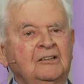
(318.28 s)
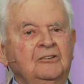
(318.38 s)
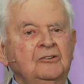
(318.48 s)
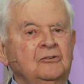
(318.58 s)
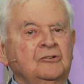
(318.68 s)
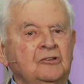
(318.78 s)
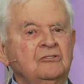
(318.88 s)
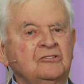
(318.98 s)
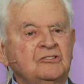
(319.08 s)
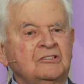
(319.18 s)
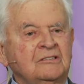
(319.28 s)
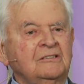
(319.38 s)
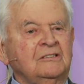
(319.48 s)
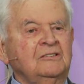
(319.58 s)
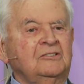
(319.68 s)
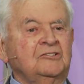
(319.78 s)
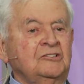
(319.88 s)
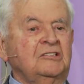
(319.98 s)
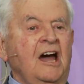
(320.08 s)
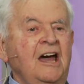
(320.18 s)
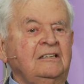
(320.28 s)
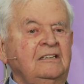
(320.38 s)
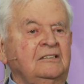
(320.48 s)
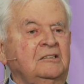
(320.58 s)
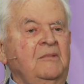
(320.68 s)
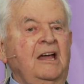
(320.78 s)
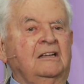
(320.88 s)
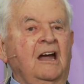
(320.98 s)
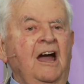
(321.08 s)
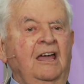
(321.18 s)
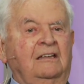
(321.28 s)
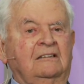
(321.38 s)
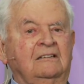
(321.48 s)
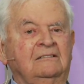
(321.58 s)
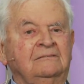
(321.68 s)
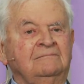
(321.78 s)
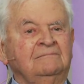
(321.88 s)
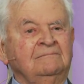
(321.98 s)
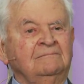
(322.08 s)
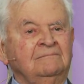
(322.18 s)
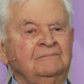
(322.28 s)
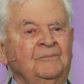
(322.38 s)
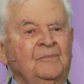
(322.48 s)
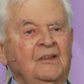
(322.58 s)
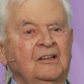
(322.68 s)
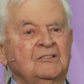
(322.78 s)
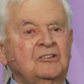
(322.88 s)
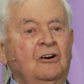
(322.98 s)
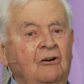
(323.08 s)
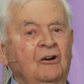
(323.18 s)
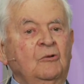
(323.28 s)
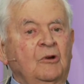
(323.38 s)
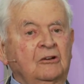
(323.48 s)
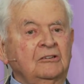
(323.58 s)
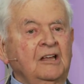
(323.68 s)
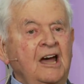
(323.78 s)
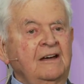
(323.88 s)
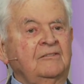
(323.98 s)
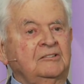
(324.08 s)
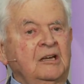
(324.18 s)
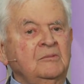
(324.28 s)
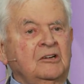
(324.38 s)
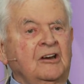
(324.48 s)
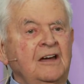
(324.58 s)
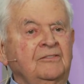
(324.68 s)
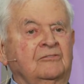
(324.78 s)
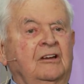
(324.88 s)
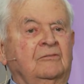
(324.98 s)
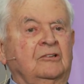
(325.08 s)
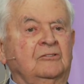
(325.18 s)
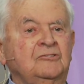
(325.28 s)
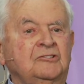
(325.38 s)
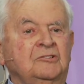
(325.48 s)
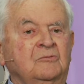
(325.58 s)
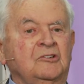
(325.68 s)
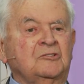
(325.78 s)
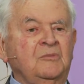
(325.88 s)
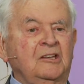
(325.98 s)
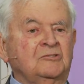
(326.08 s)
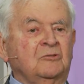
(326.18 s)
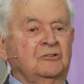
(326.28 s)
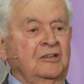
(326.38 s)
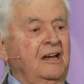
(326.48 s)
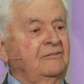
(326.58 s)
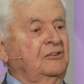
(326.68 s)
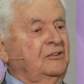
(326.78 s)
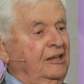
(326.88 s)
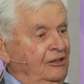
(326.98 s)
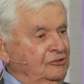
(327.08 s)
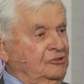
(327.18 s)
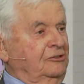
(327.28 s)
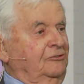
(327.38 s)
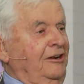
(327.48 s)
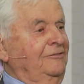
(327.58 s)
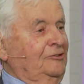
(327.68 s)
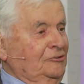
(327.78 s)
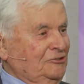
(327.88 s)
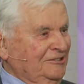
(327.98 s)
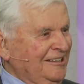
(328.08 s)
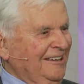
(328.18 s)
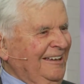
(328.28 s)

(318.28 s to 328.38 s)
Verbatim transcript: You're no use to society, to mankind. So we're going to have a demographic revolution, which means we're going to have a theological revolution.